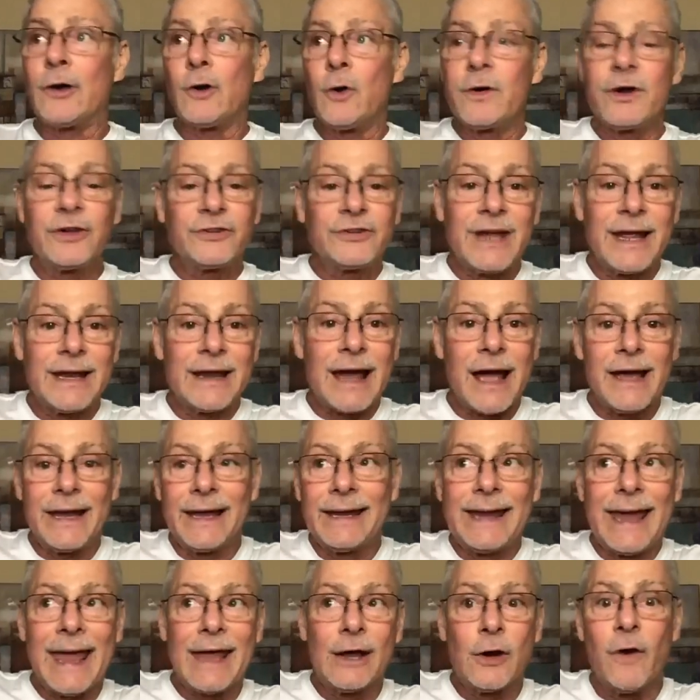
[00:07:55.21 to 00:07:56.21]
I don't understand
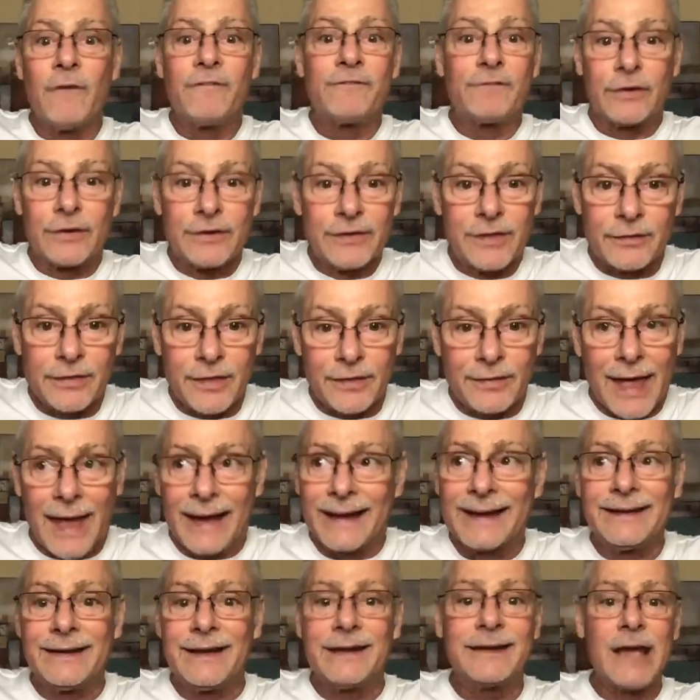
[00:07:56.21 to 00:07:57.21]
how you can't go further
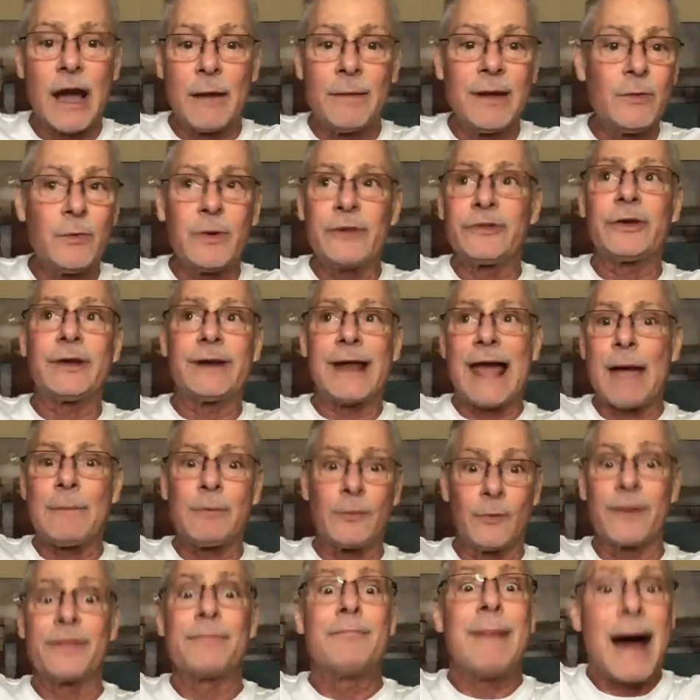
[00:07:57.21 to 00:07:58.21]
than that. Can you tell me what's going
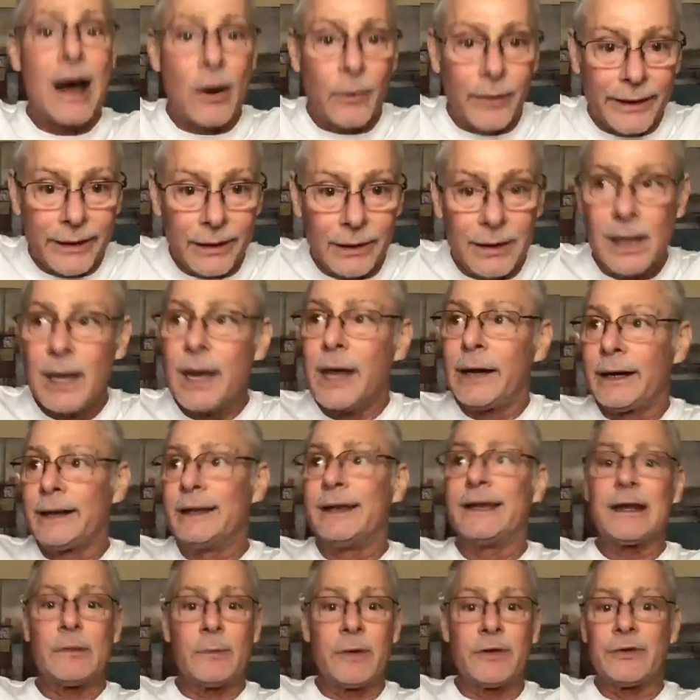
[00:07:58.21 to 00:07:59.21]
to happen with Maui?
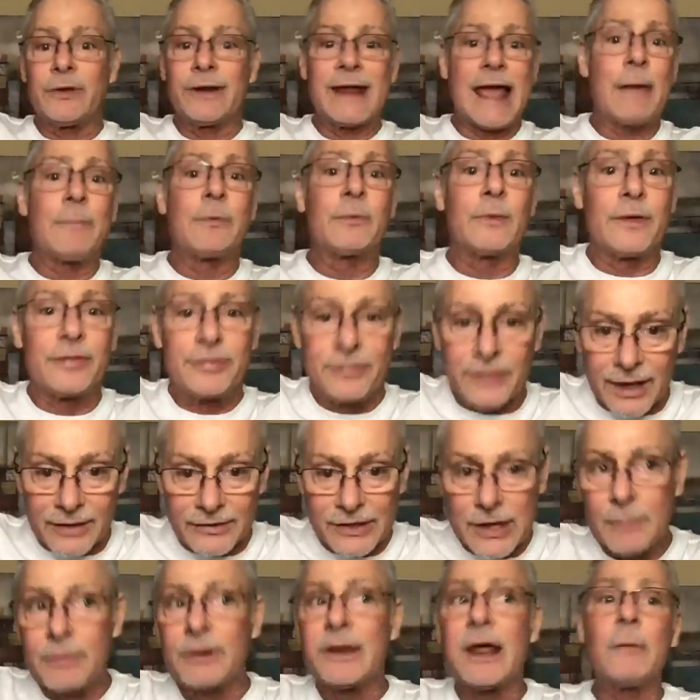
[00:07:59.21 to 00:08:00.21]
Can you tell me what's going to happen with
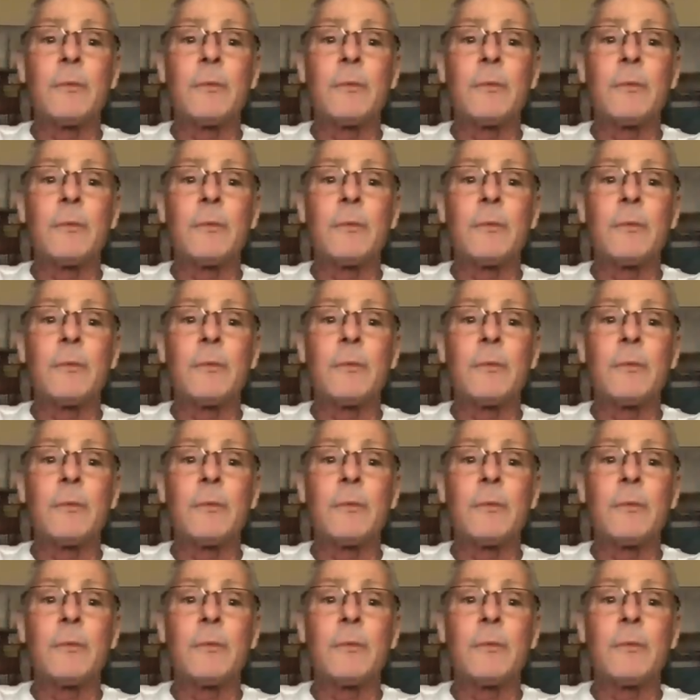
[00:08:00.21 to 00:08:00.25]
this?